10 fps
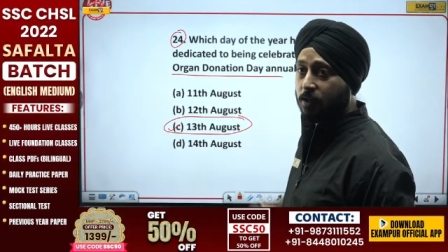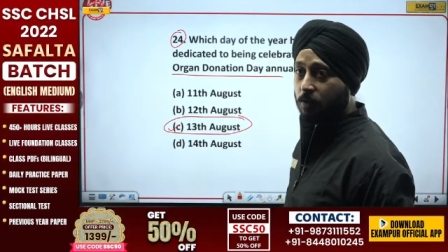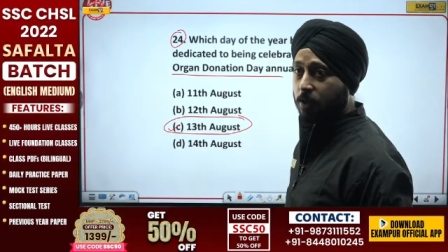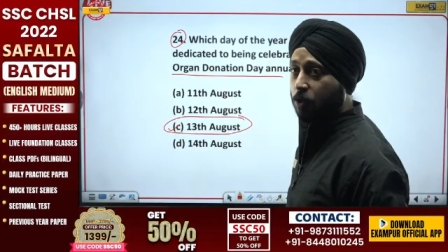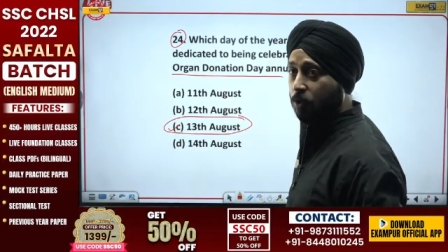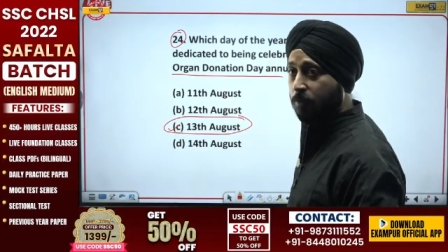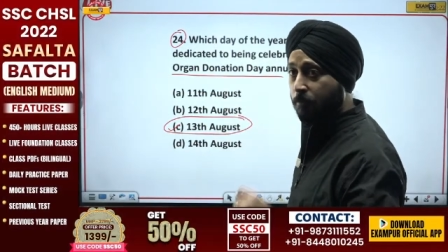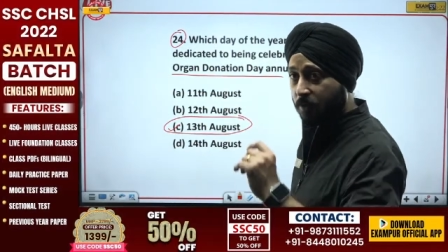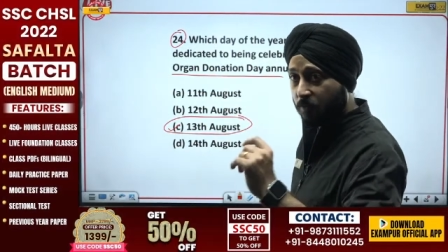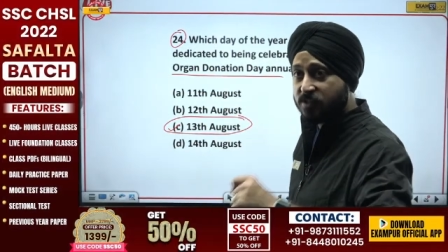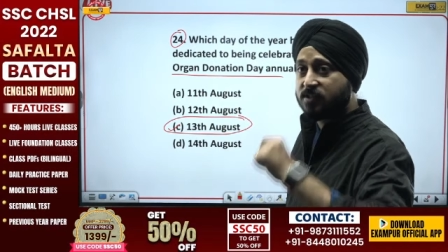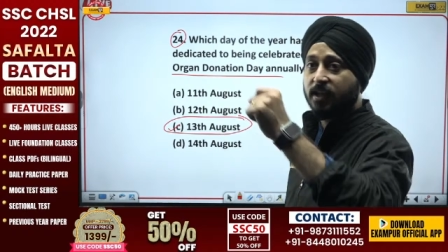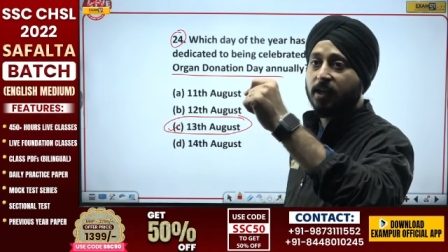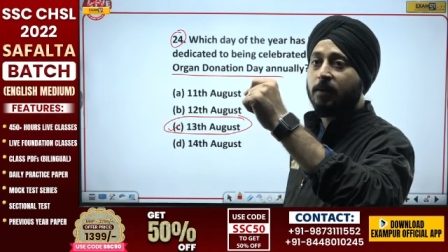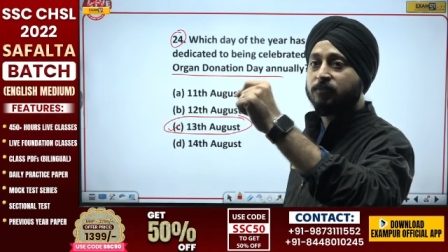okay, to remember which
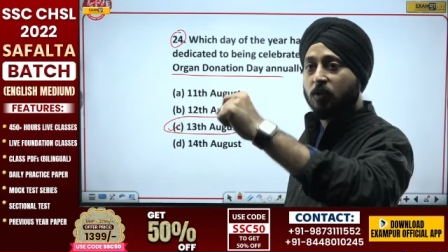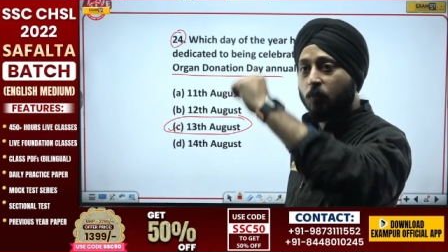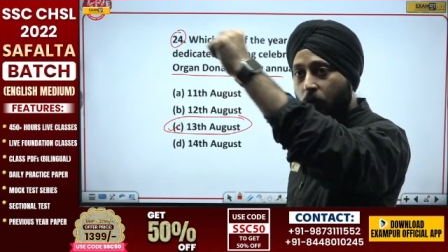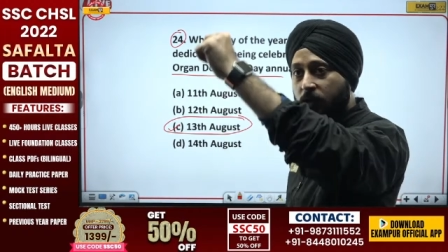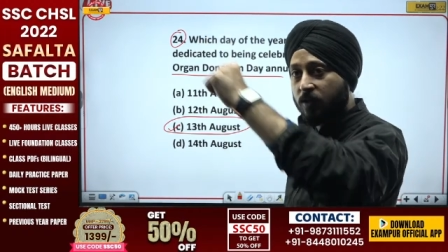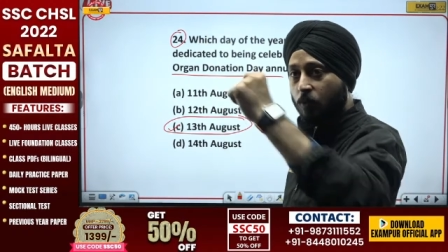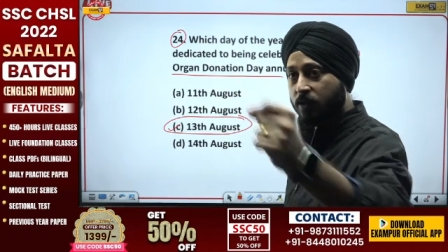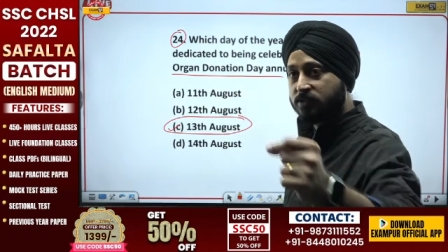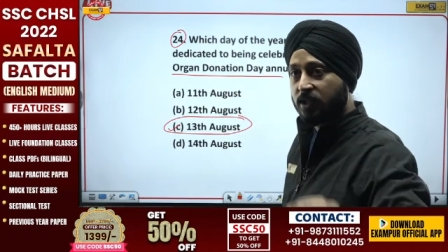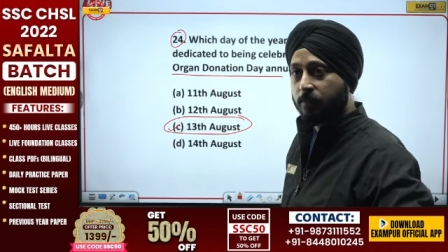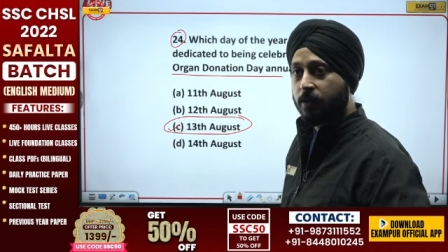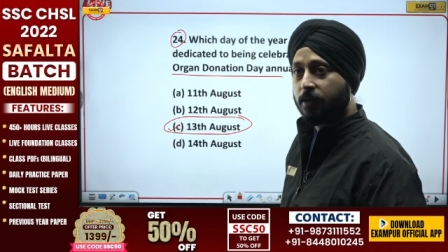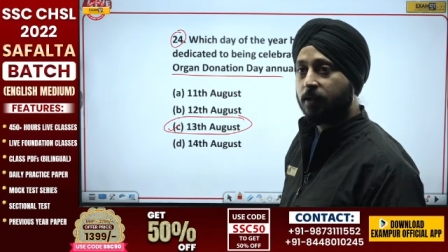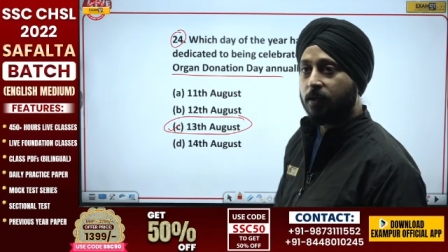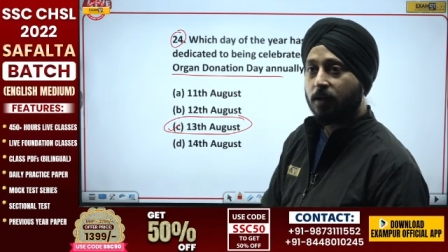day comes on what and what is celebrating,
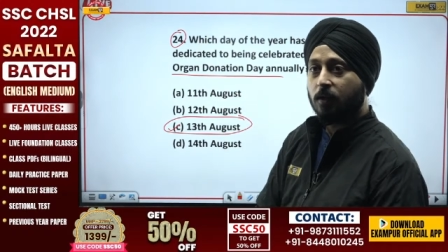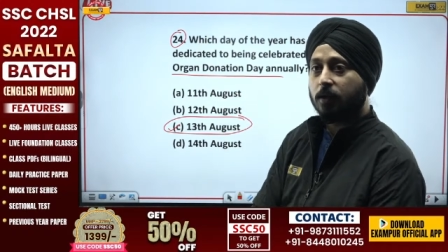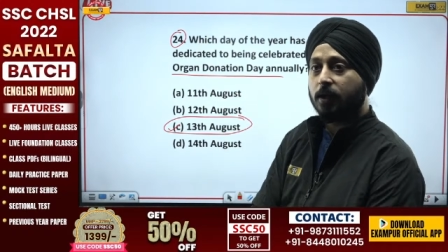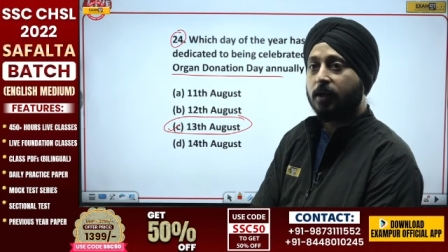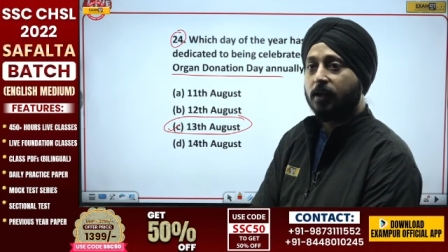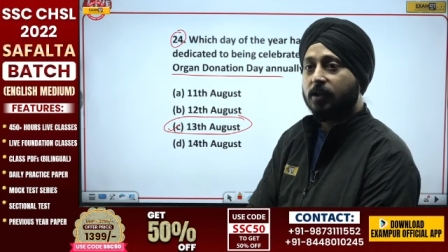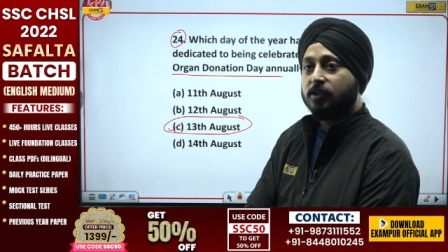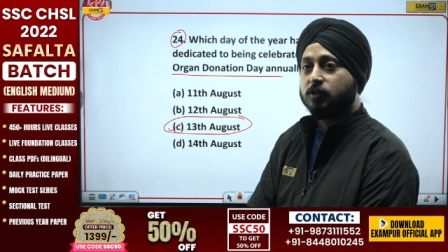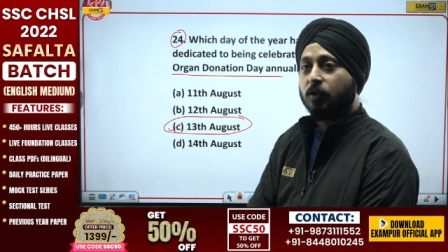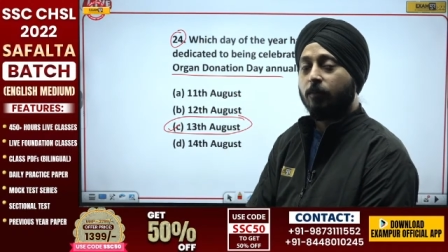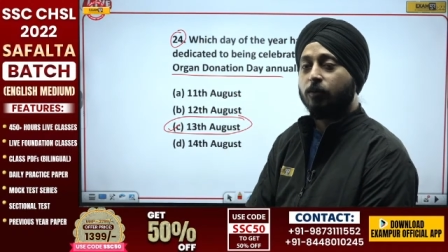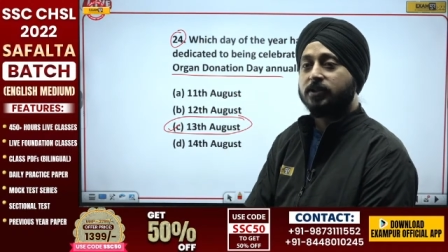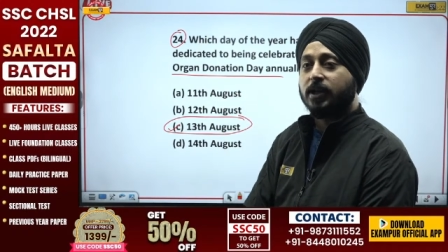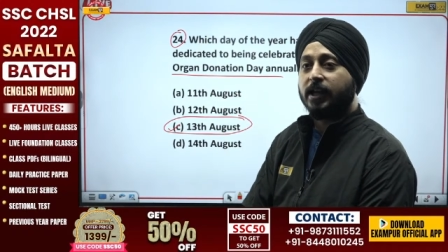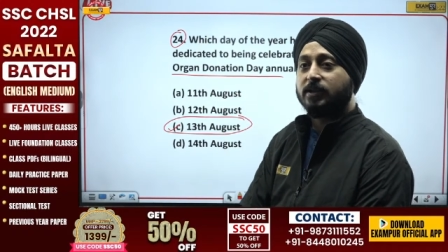okay. So,
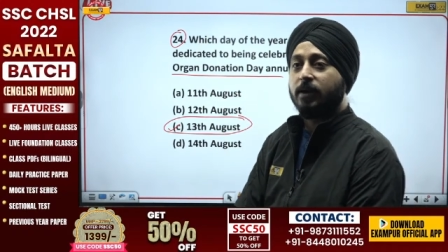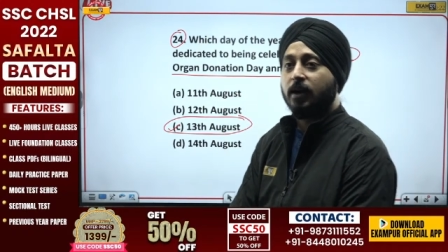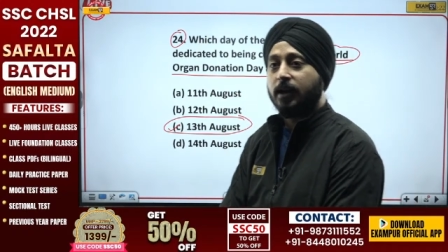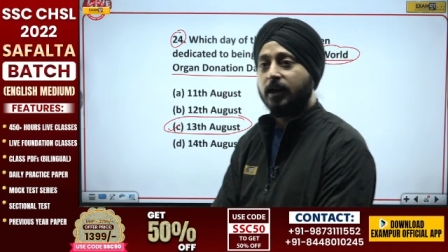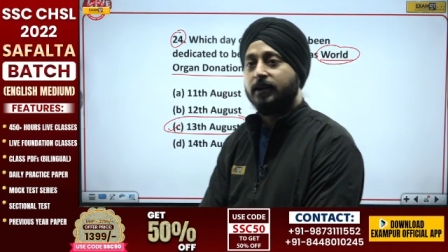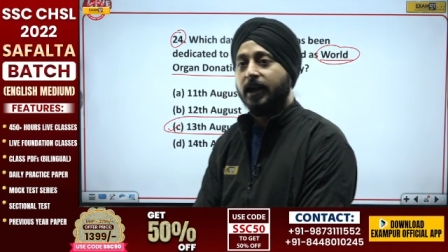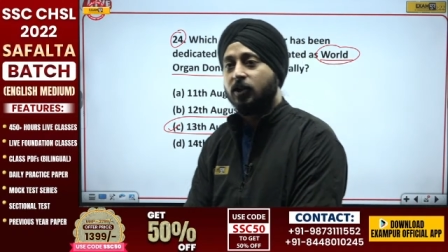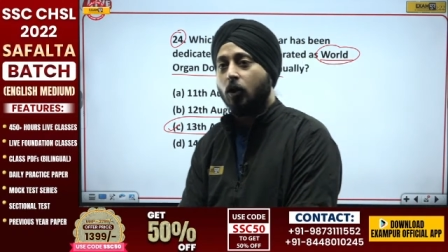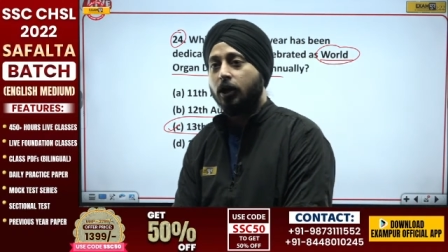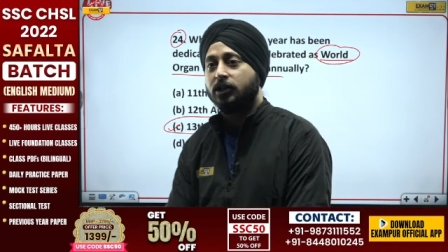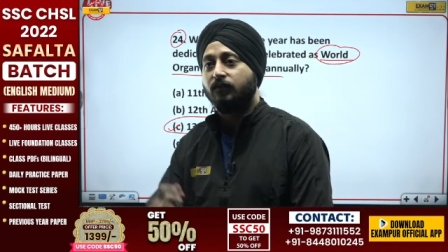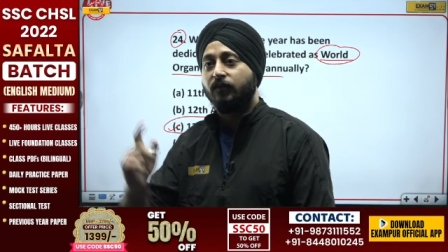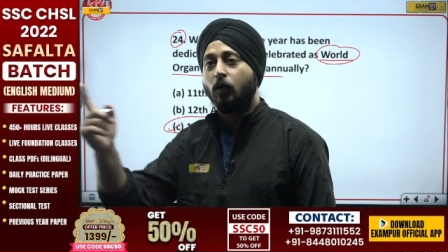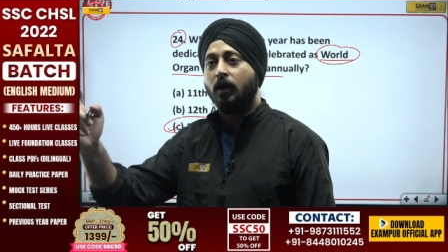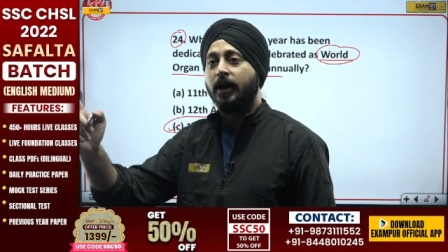Muskan has made a trick, 10th August,
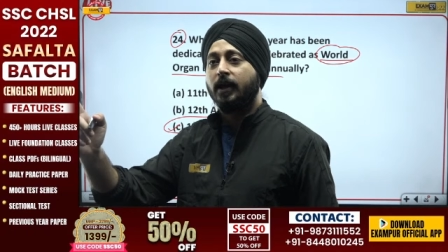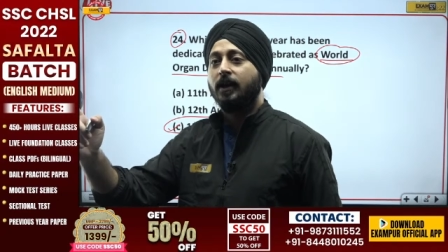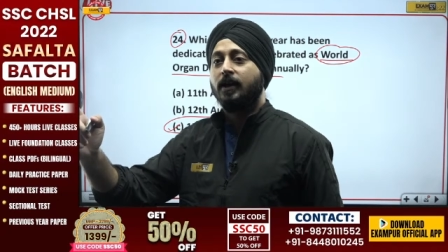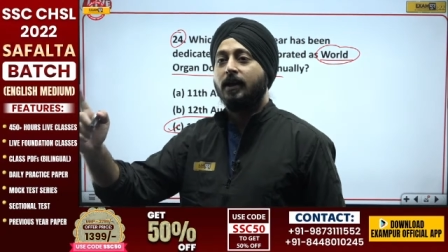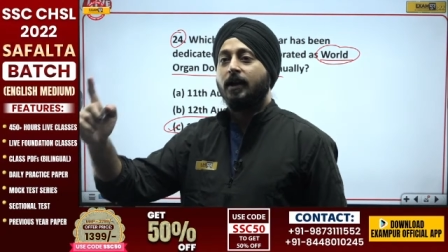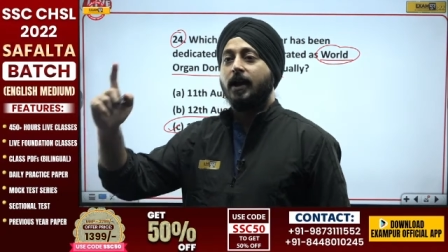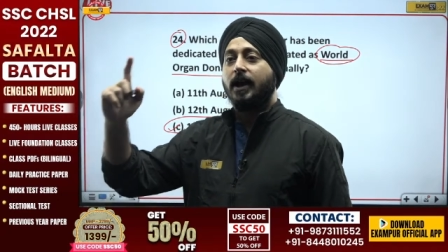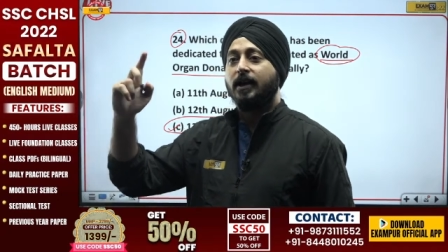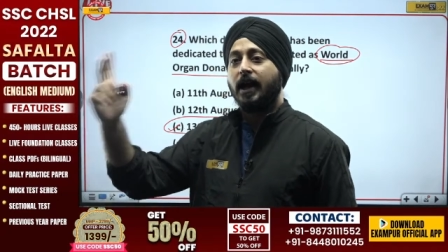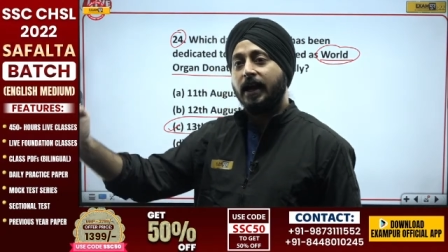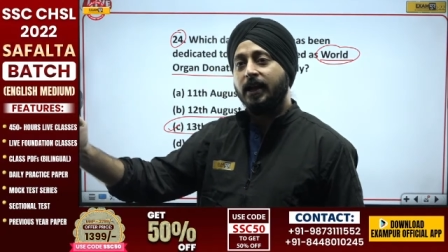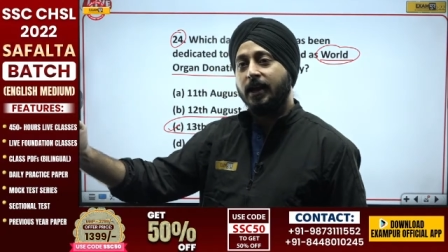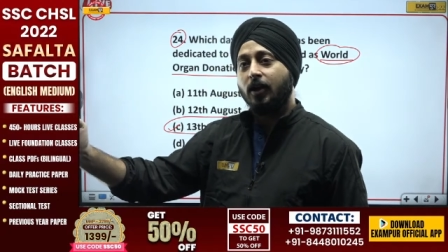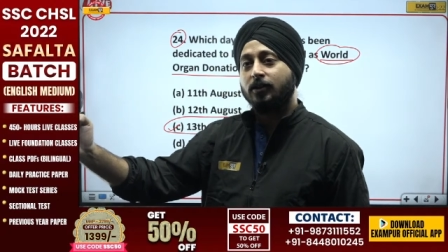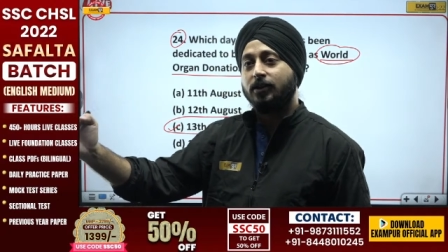Fuel Day and Lion
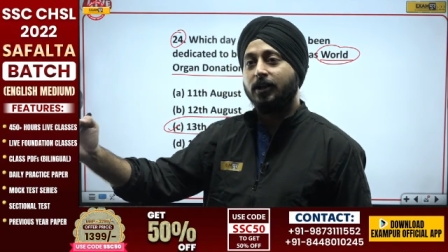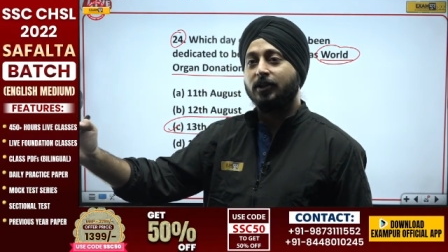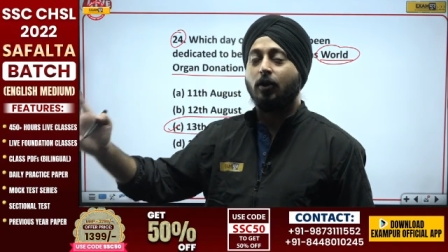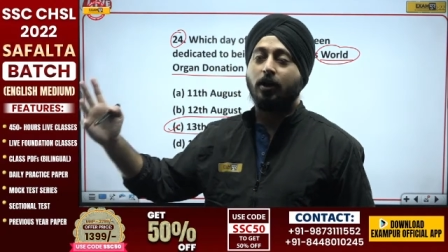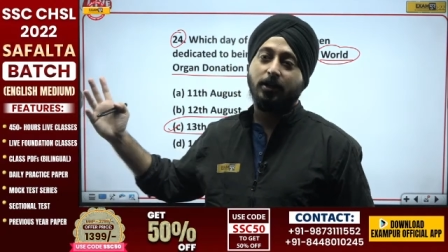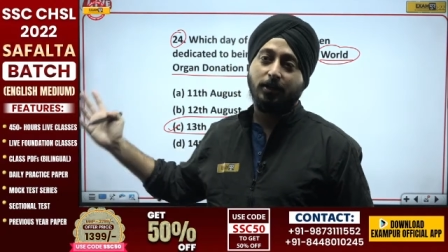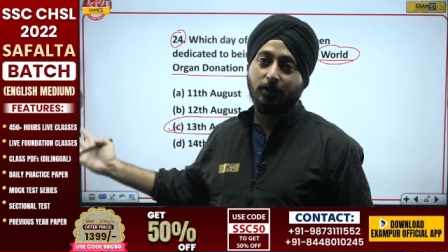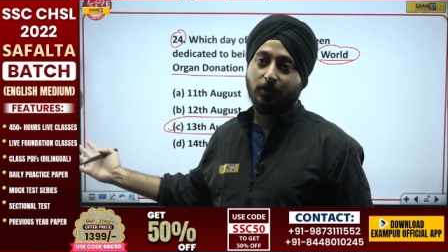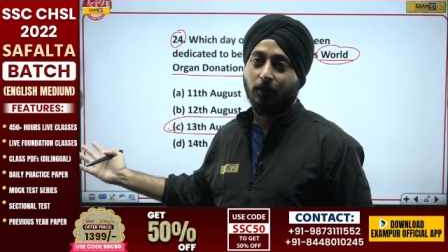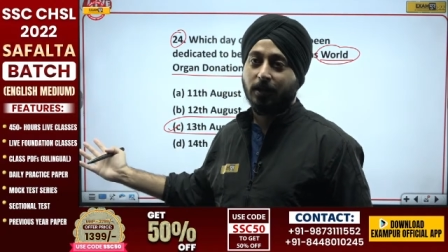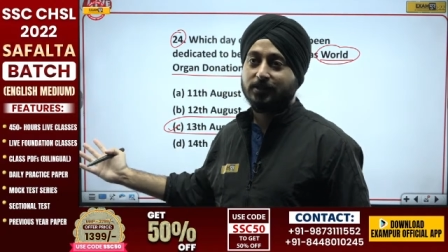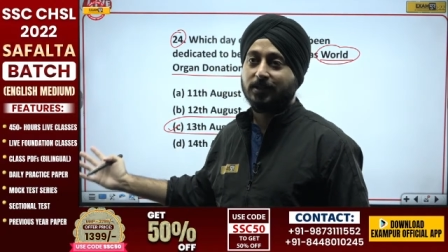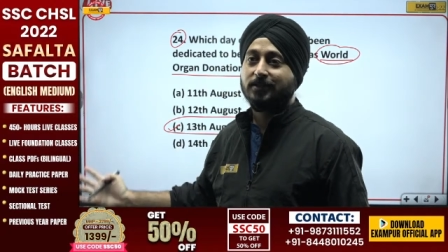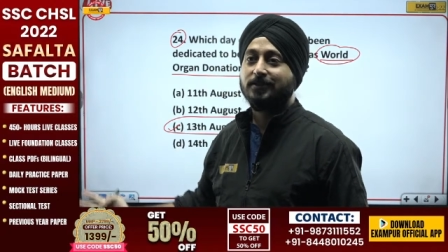Day on 13th August, donation.